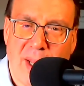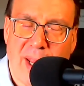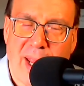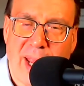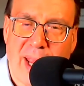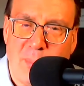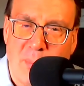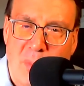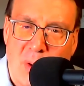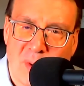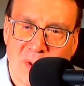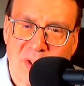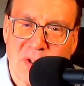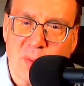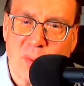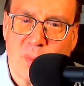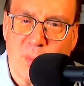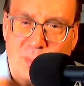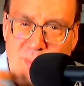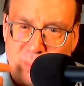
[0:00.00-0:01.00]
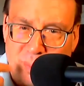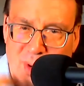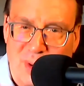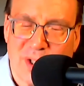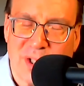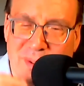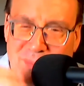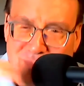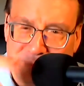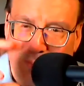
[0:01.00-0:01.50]
And
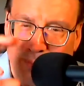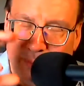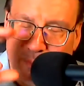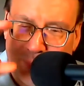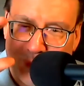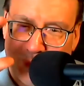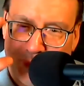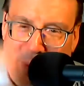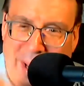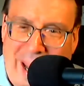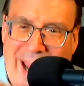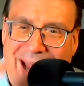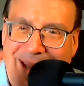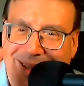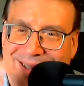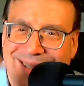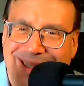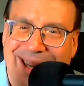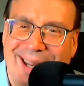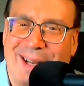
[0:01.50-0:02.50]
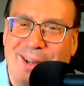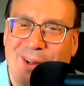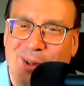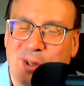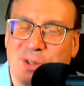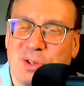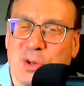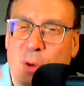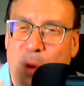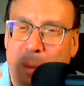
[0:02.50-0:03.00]
most bad
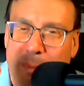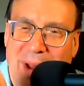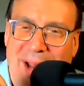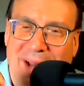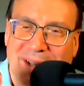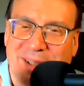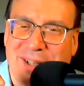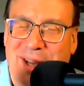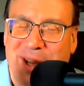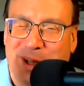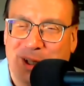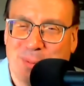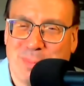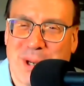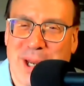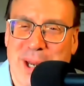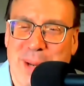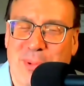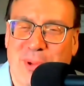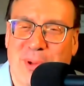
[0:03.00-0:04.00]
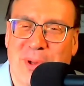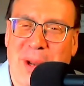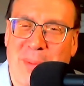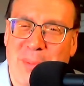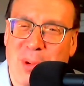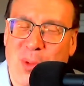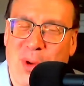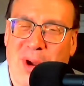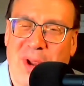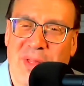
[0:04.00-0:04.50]
sales or bad salespeople, number
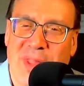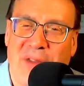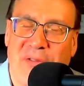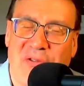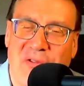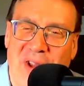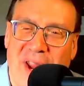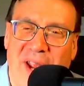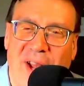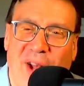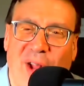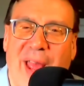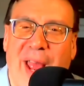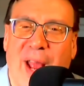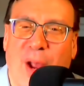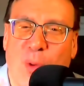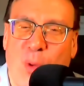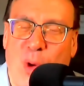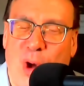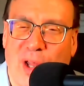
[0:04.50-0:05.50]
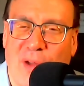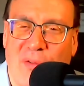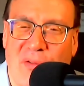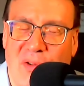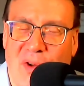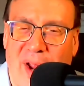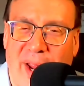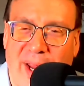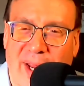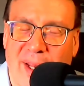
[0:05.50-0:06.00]
one, they fail at
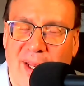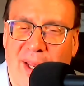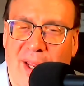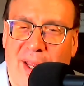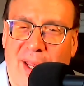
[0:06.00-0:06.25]
qualifying